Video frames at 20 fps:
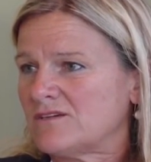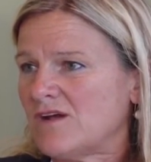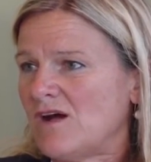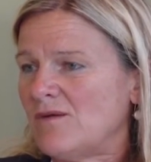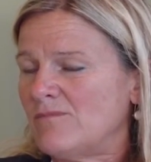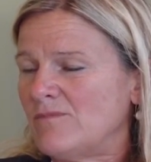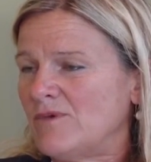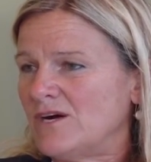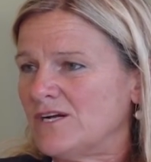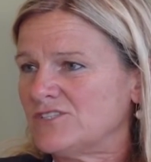
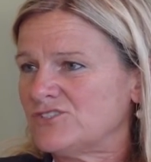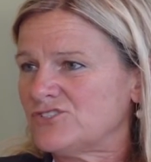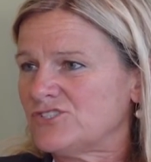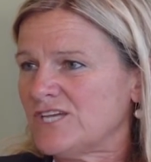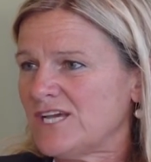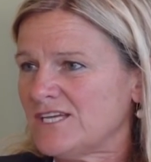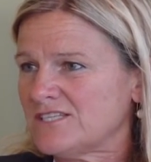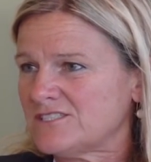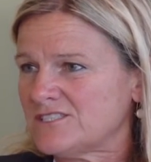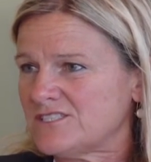got my
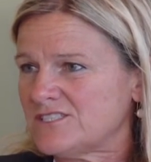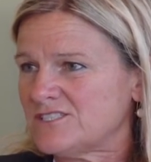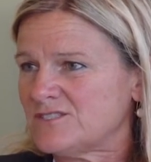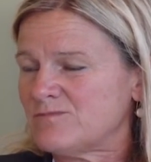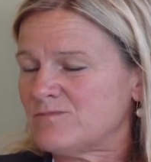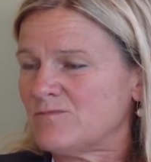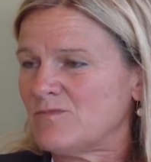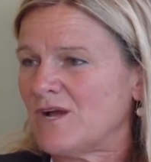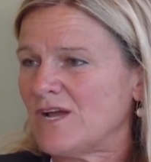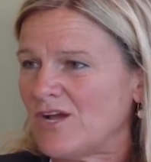
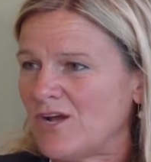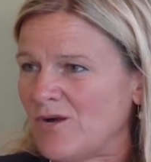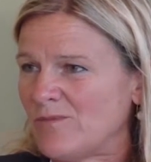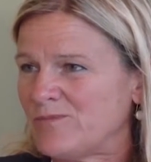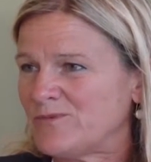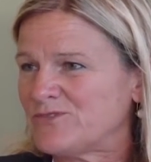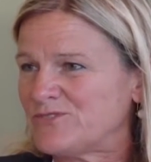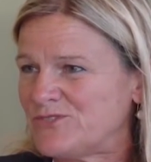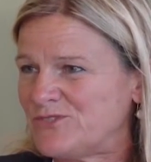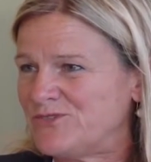chances, my
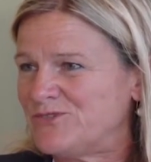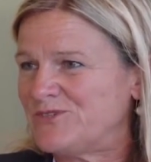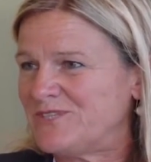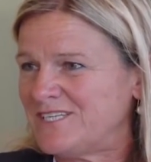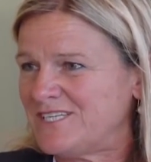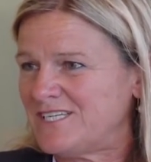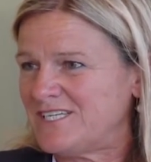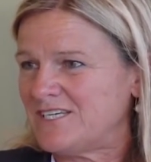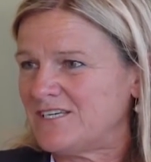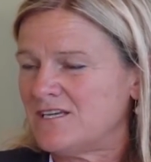
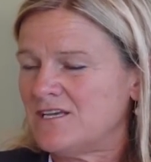opportunity.